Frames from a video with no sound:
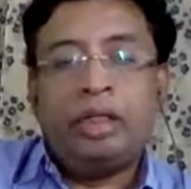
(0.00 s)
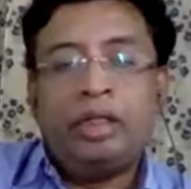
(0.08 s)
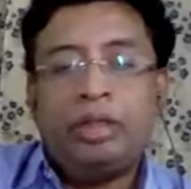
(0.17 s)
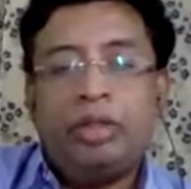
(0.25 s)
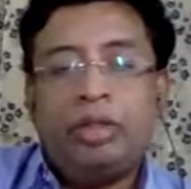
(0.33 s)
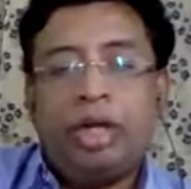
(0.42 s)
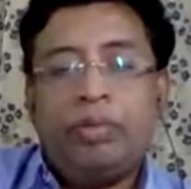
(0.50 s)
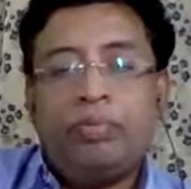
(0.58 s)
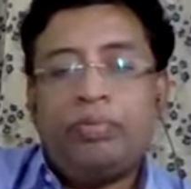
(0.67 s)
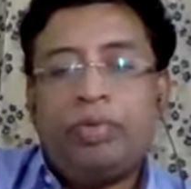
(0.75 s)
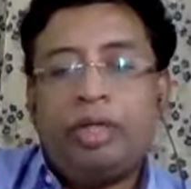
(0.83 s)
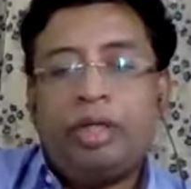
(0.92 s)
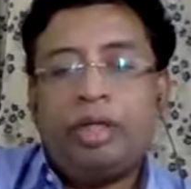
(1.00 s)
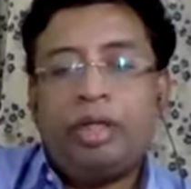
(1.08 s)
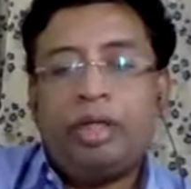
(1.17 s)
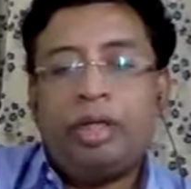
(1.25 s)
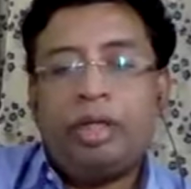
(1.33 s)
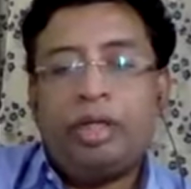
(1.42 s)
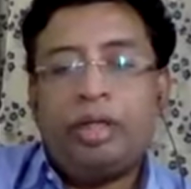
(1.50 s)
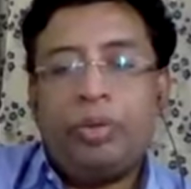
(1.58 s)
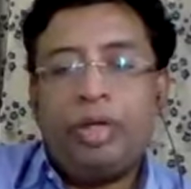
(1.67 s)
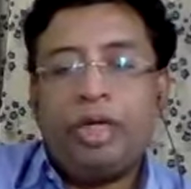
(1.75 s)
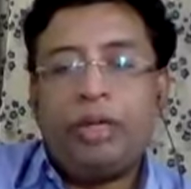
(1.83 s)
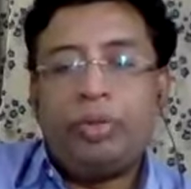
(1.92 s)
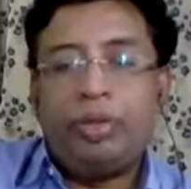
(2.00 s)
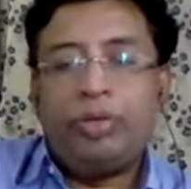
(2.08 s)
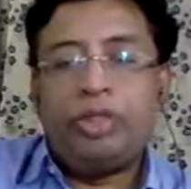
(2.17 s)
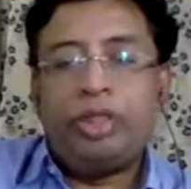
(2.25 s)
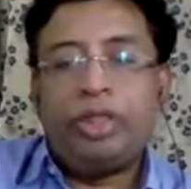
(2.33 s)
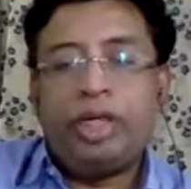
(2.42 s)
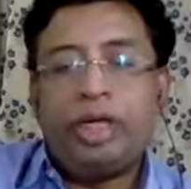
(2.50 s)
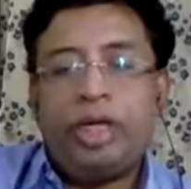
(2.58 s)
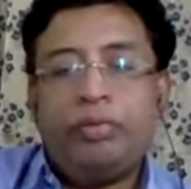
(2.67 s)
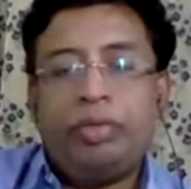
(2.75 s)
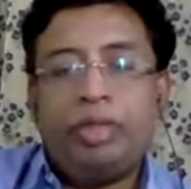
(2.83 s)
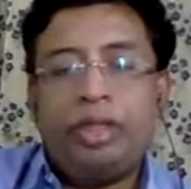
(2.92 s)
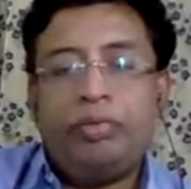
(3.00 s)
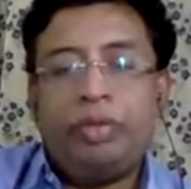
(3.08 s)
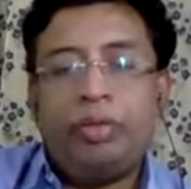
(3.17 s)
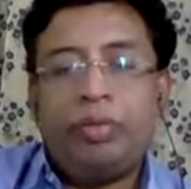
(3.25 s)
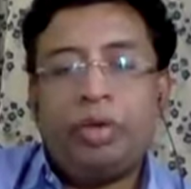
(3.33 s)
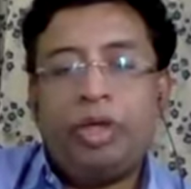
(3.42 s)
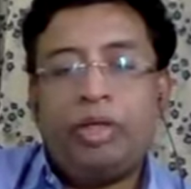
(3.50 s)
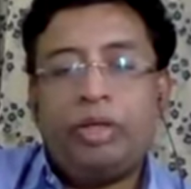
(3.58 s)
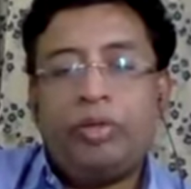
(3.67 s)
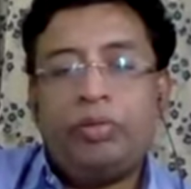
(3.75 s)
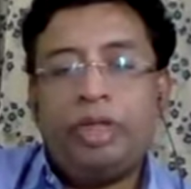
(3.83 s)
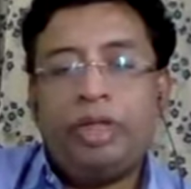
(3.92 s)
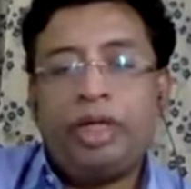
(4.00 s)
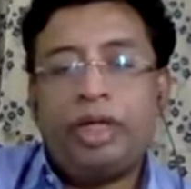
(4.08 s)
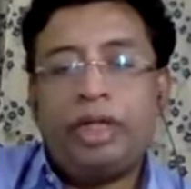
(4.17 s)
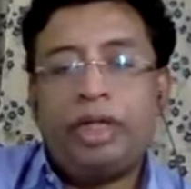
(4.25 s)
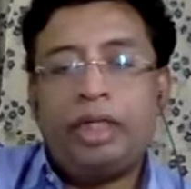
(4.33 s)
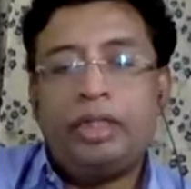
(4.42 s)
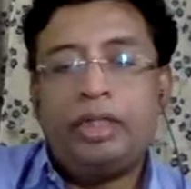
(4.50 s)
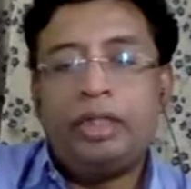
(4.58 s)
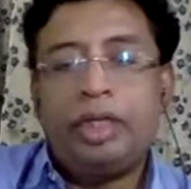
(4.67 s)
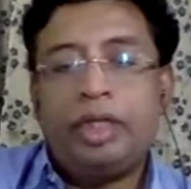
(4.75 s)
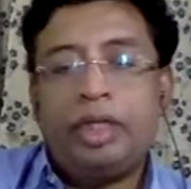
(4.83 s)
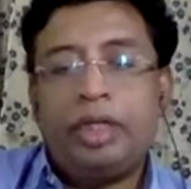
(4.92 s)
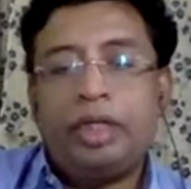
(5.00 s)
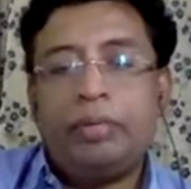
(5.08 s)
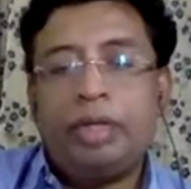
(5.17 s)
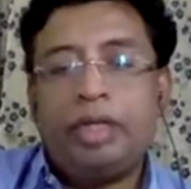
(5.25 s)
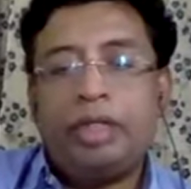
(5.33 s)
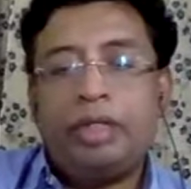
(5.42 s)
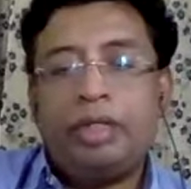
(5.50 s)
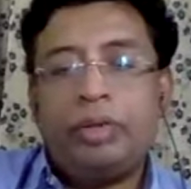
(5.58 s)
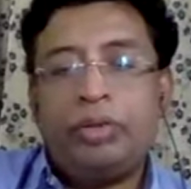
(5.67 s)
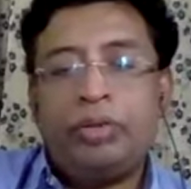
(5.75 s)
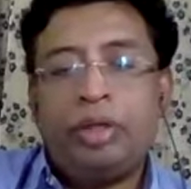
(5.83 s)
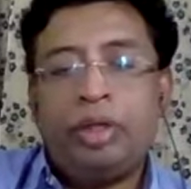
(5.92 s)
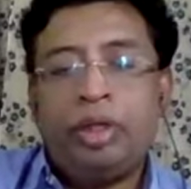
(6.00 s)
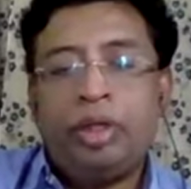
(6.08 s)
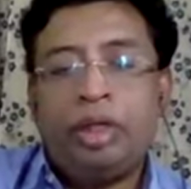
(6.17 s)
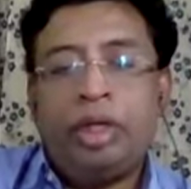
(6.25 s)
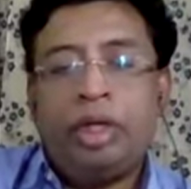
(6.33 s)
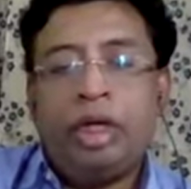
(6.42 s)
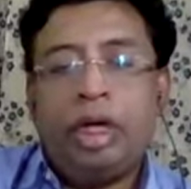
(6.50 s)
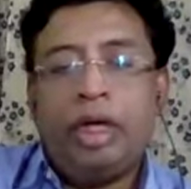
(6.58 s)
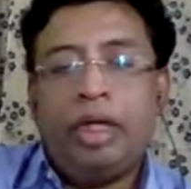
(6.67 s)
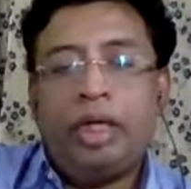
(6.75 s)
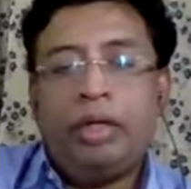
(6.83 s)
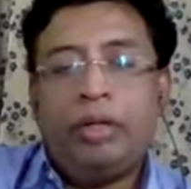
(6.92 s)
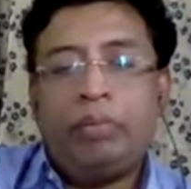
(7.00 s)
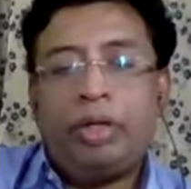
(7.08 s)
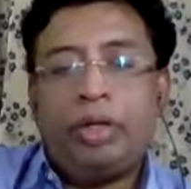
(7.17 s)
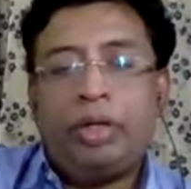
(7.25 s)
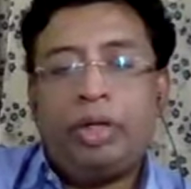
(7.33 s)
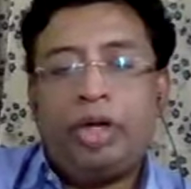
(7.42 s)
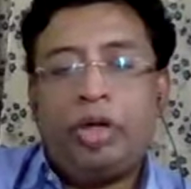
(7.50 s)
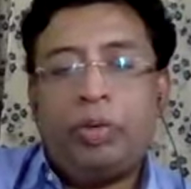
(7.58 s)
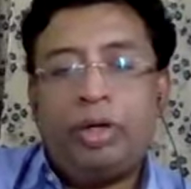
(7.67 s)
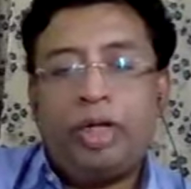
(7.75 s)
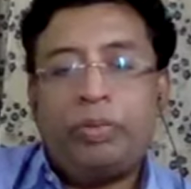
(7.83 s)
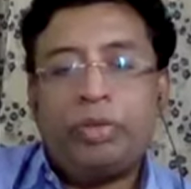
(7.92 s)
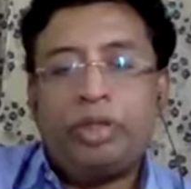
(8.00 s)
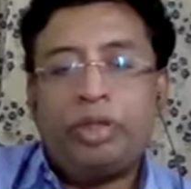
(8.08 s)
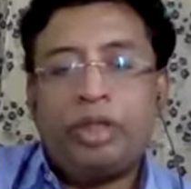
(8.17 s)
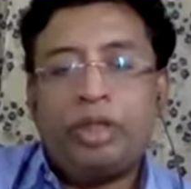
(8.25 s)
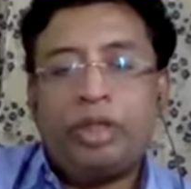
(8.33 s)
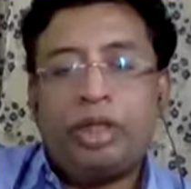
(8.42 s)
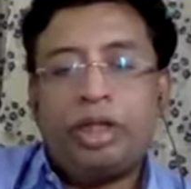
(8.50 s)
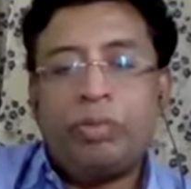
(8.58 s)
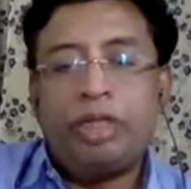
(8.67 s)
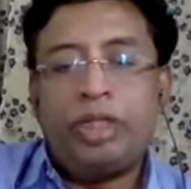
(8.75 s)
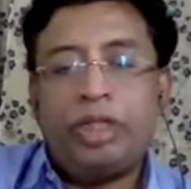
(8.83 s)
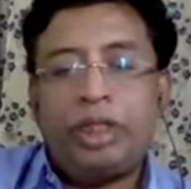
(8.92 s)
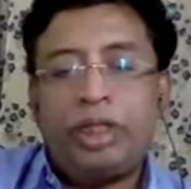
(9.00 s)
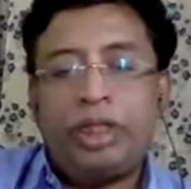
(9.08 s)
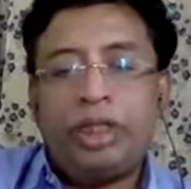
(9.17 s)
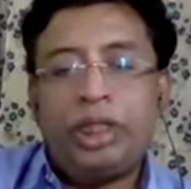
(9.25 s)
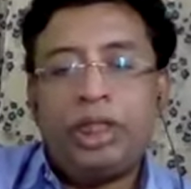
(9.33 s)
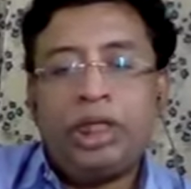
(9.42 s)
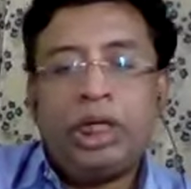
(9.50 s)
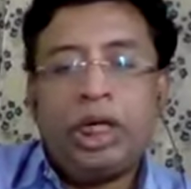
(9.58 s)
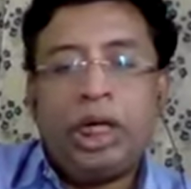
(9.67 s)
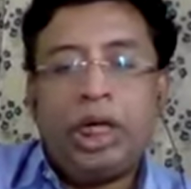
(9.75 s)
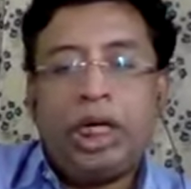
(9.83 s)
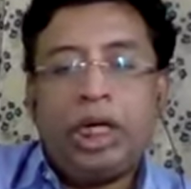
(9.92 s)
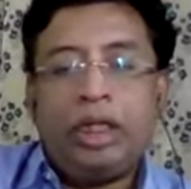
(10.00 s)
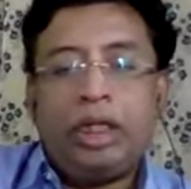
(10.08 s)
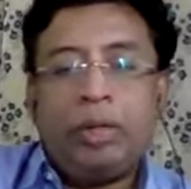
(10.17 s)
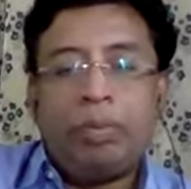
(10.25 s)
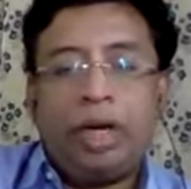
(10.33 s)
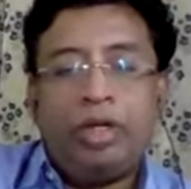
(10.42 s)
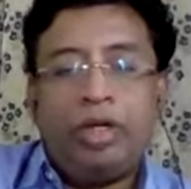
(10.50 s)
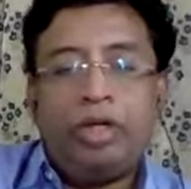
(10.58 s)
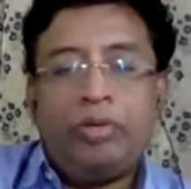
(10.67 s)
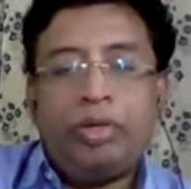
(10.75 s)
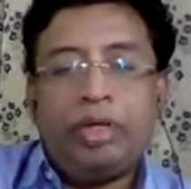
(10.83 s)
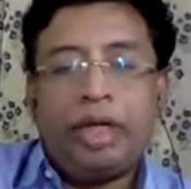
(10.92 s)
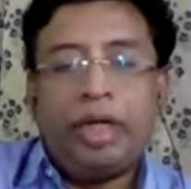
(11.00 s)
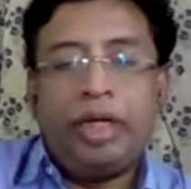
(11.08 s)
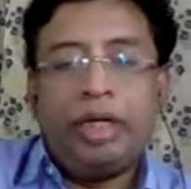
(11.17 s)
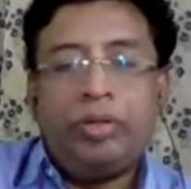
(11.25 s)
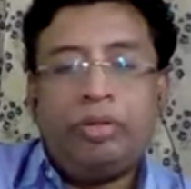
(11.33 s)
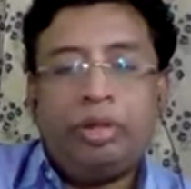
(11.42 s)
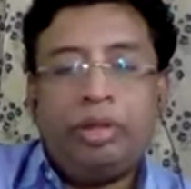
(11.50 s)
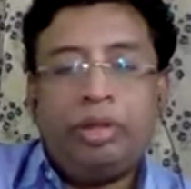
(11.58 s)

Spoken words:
So you have doing a POC kind of thing for boiler tube leak analysis and prediction tool. And particular robotic process automation, the pilot you are carrying out,